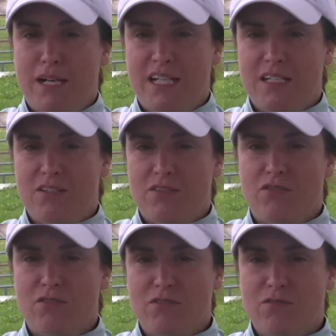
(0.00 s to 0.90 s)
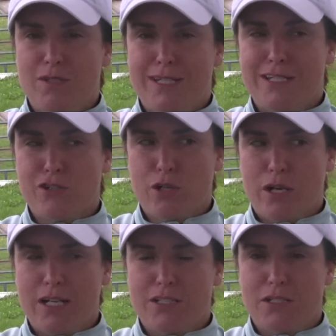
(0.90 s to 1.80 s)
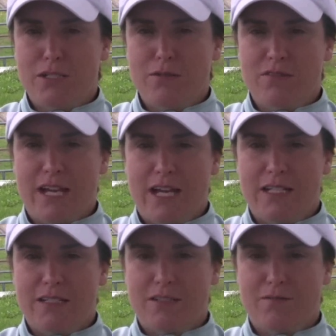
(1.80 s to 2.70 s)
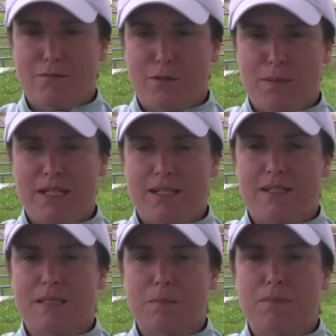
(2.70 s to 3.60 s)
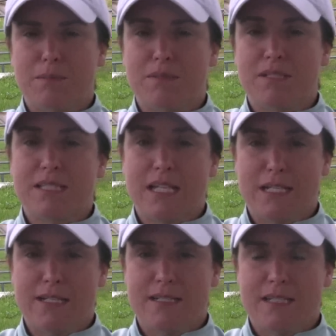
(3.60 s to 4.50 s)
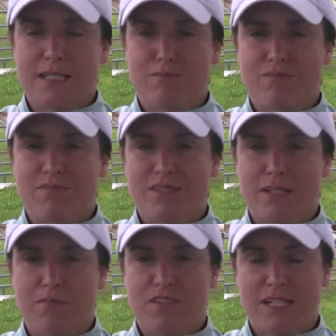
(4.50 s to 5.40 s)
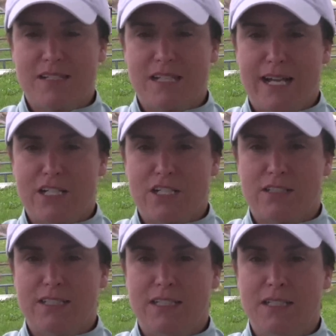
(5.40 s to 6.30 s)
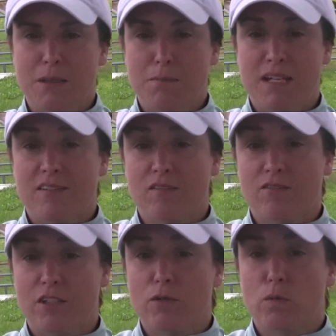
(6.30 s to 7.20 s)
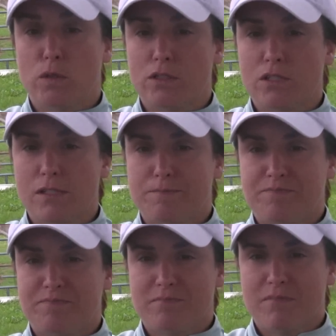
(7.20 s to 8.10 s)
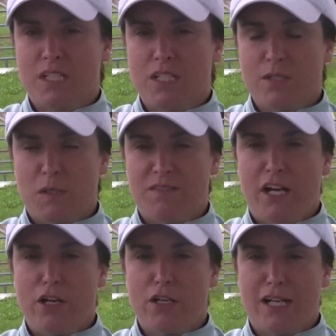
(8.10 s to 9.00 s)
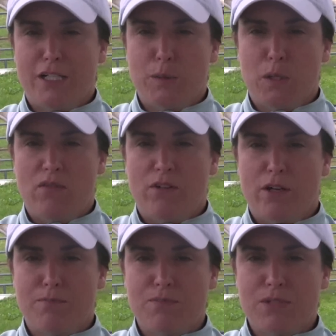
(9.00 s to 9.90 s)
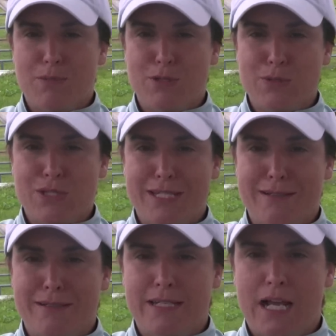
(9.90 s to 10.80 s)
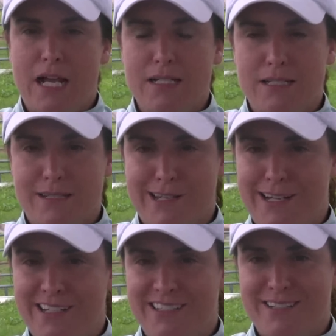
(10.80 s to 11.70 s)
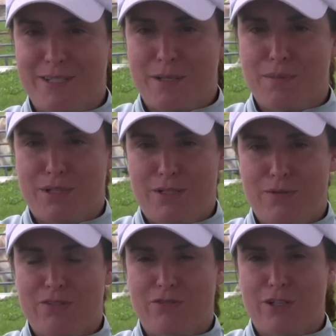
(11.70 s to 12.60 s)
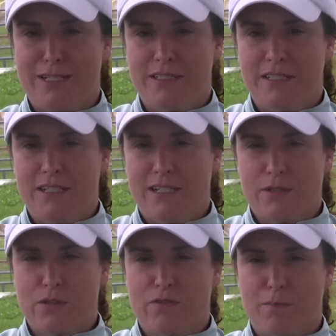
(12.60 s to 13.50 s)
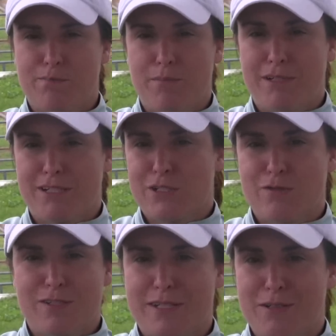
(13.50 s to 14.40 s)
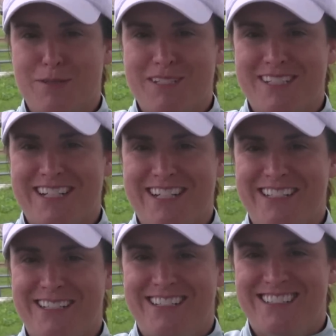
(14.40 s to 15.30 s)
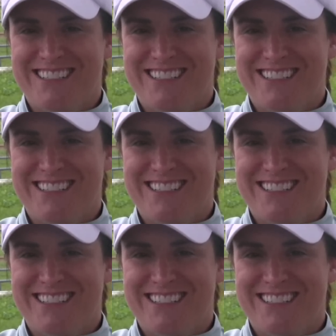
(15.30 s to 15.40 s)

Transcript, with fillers: But in trying to do that, they're making some big mistakes and some things that actually make the fear worse. So I figured I'd go over some of those things not to say to somebody who's afraid. It's sort of a public service announcement today.